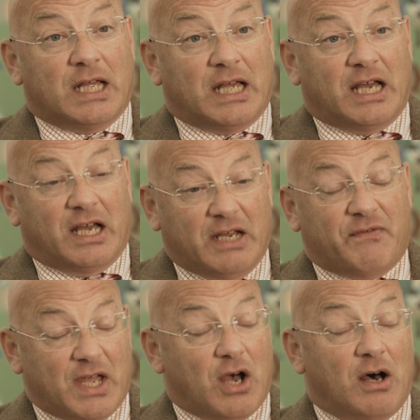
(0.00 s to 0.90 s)
and if
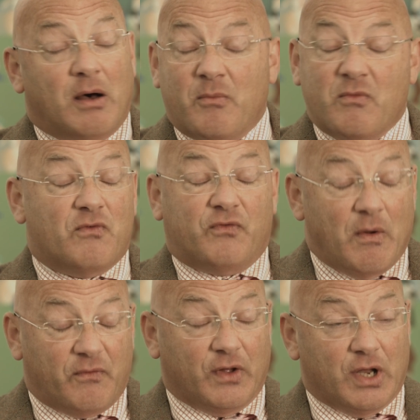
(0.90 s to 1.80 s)
they are,
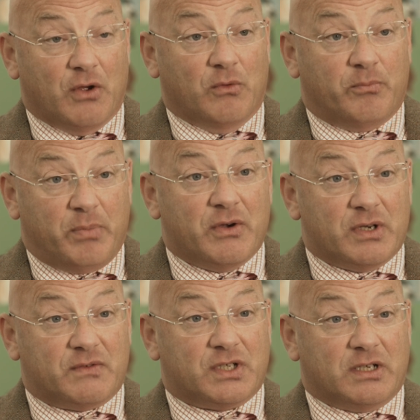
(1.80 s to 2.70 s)
for no period
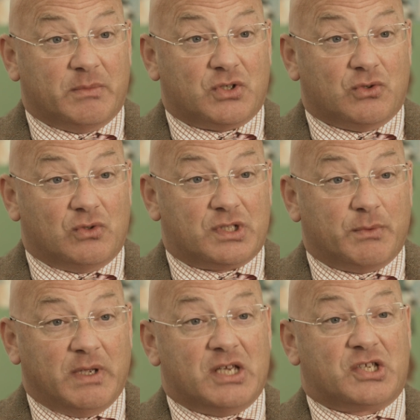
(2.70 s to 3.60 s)
of time at all. So
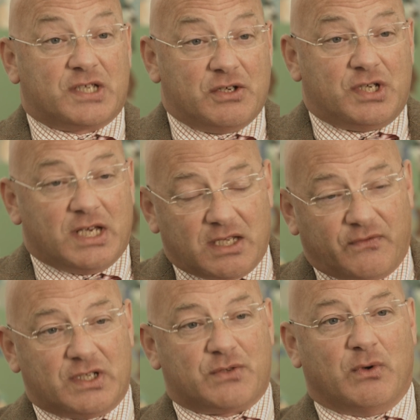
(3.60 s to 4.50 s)
we associate the
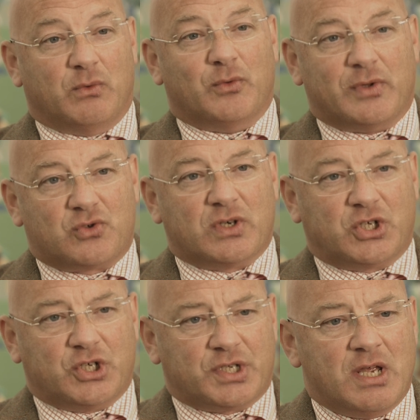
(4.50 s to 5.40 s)
First World War with
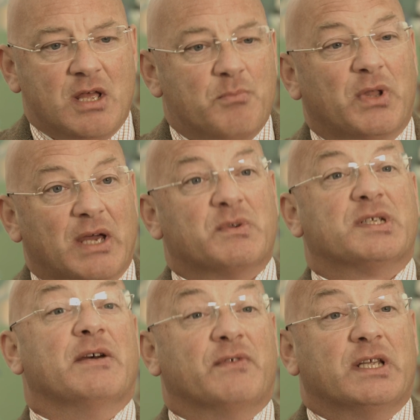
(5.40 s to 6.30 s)
trenches, but that was
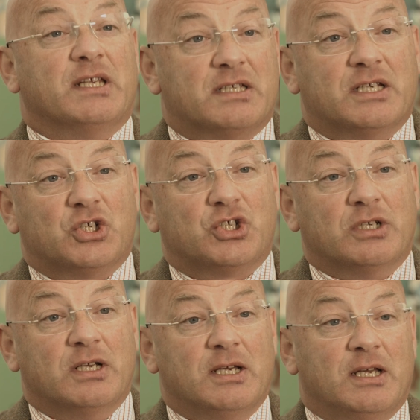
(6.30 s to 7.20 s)
never the intention.
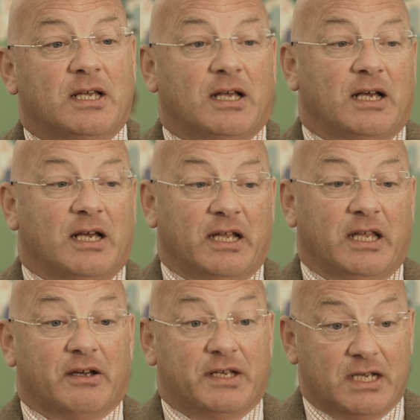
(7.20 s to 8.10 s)
And
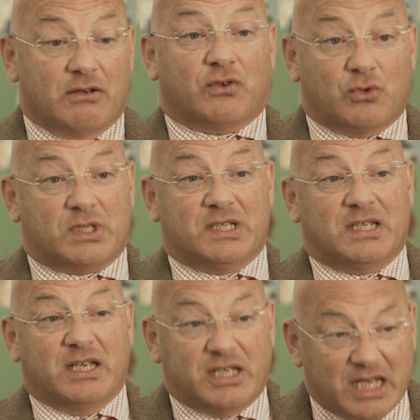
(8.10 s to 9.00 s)
the idea, of course, is
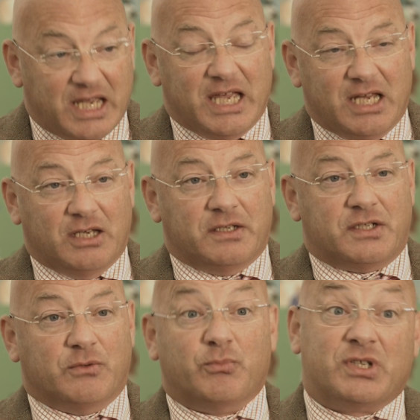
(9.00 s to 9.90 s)
to dig in
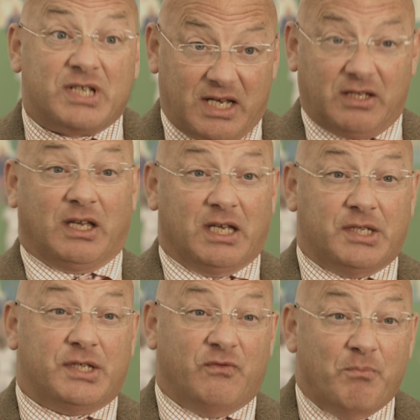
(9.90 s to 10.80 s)
to protect the
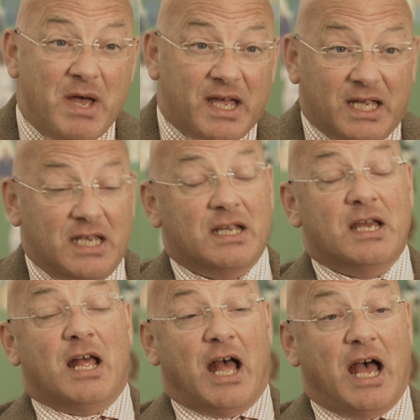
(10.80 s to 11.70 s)
gains you've made,
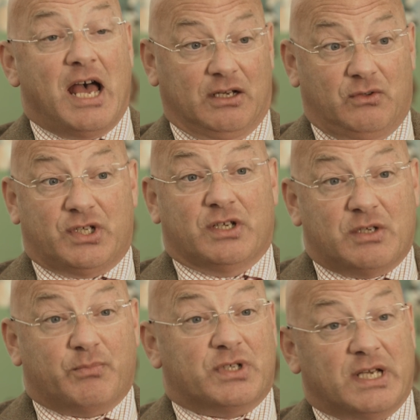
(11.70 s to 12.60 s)
and also
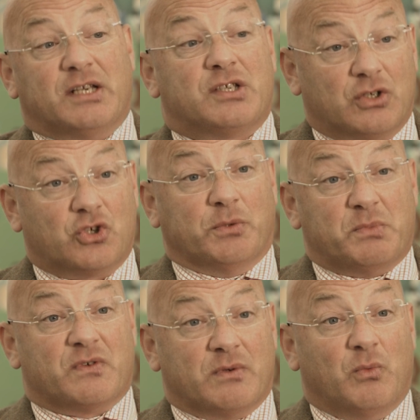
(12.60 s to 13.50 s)
to protect the
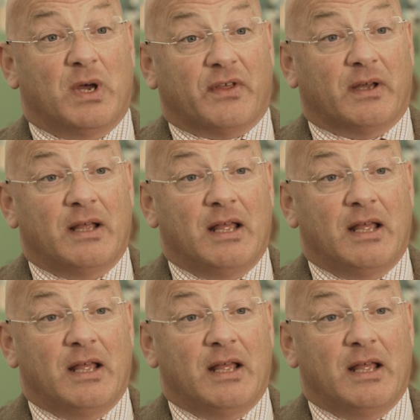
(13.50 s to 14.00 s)
troops from the weather.